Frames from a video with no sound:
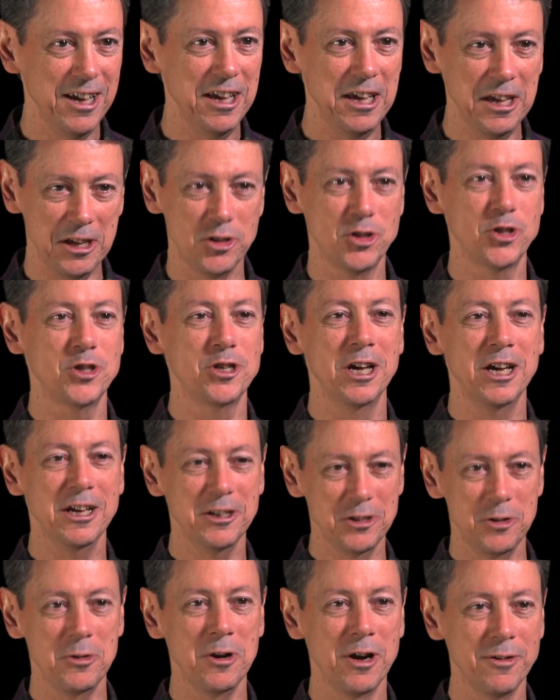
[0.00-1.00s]
Hitched
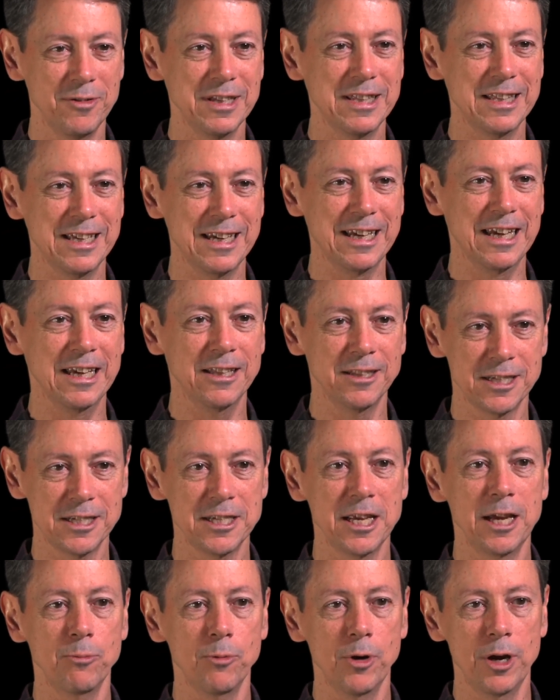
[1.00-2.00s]
to everything. In the
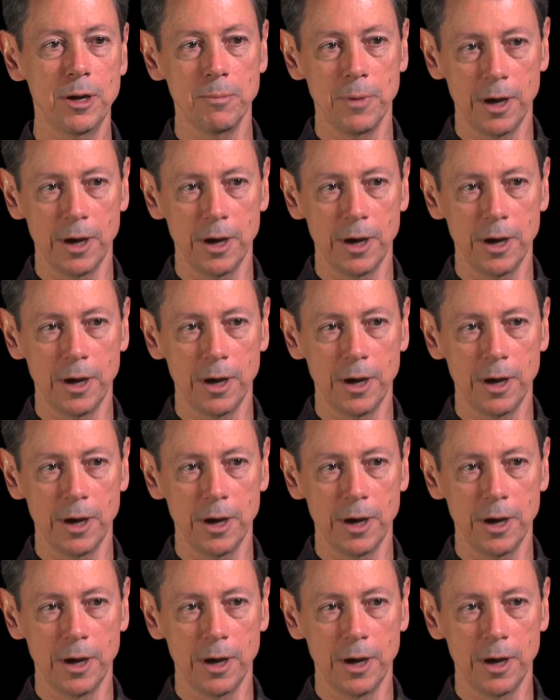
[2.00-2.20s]
same way,